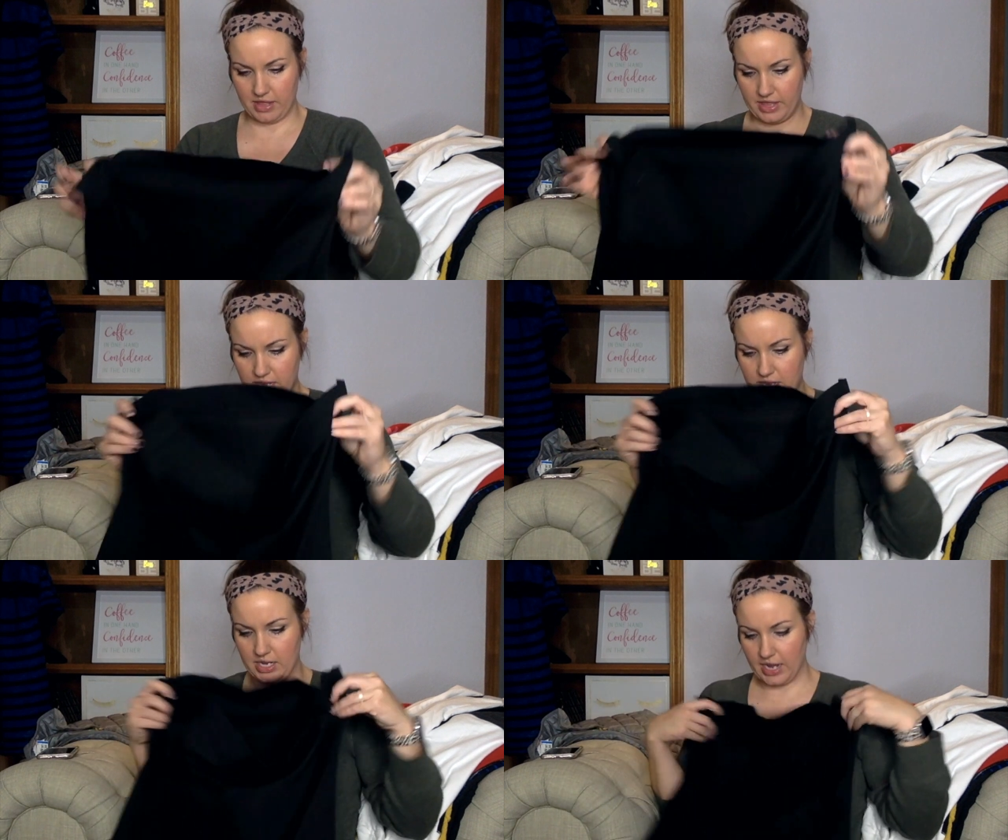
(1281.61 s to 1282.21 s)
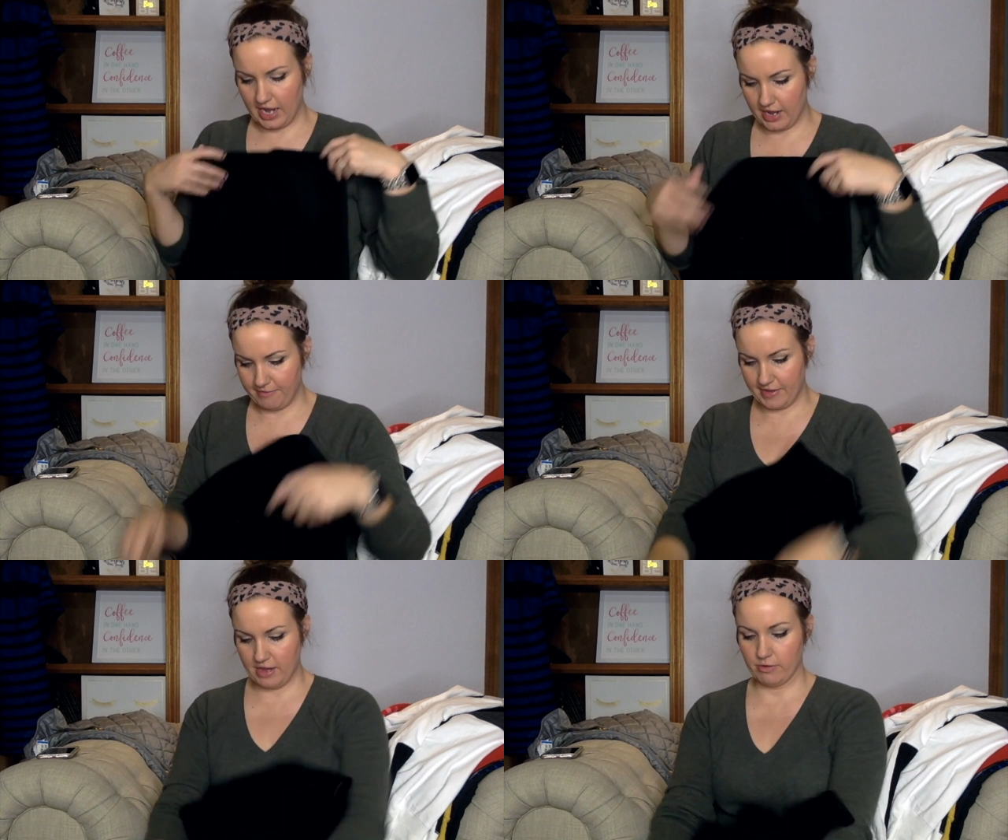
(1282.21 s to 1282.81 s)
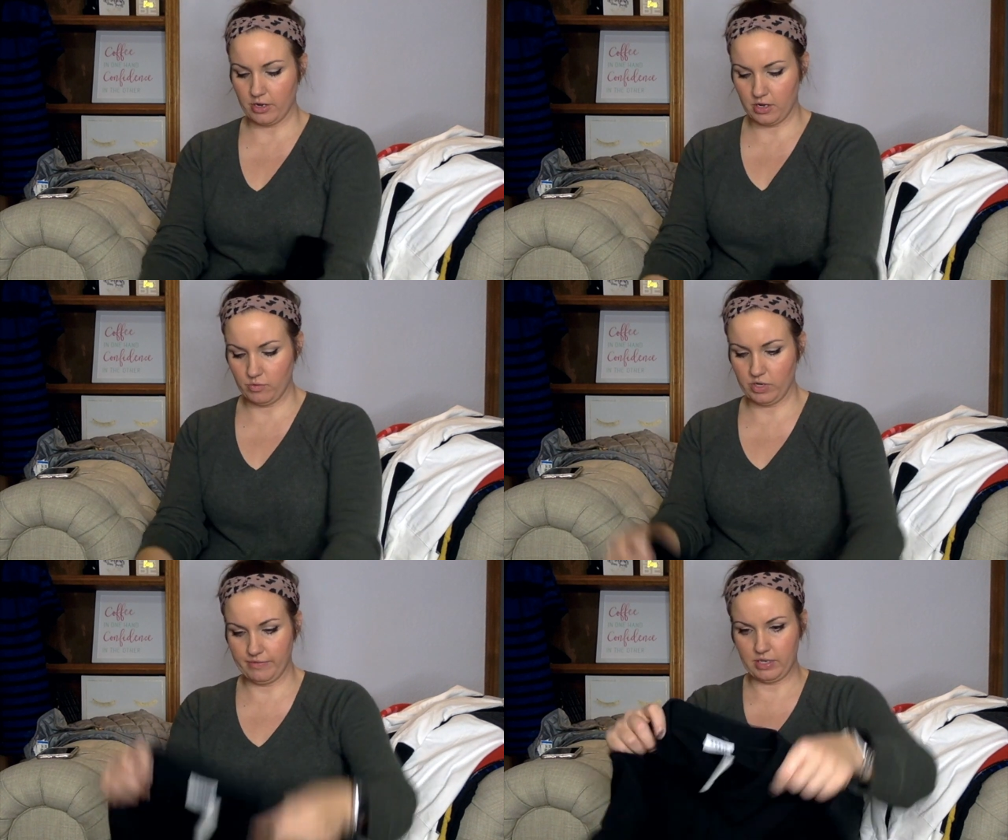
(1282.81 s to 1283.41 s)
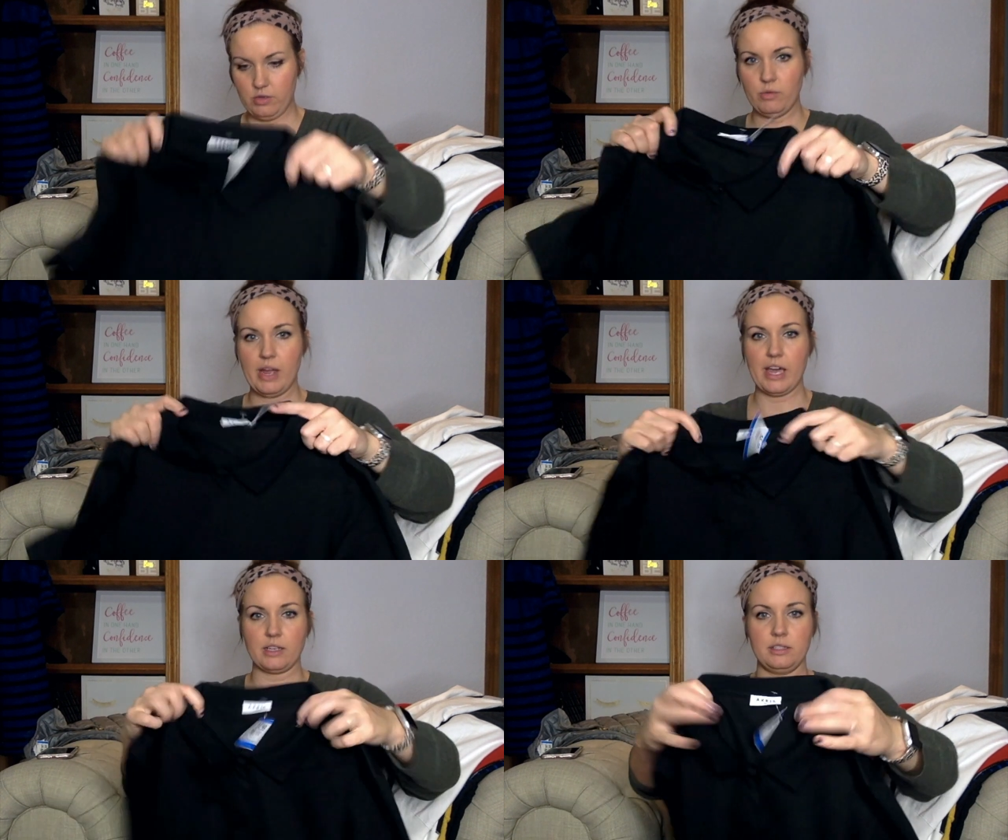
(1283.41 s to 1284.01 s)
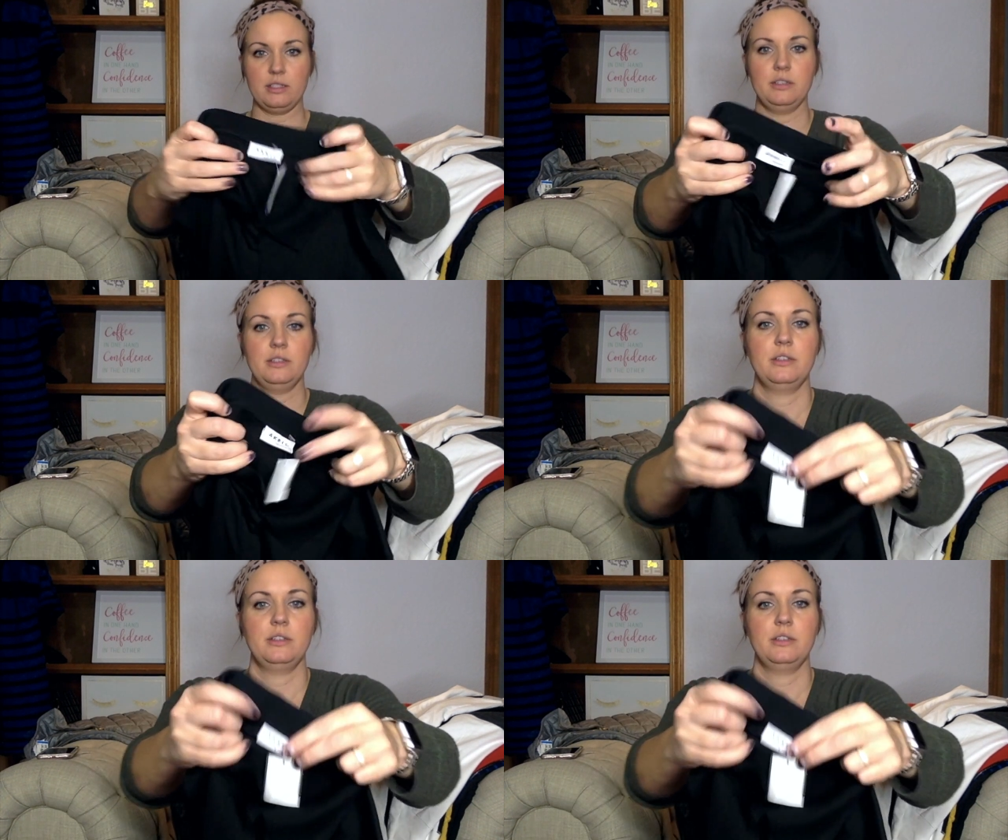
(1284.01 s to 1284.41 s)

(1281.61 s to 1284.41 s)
Then I found on one of the new racks,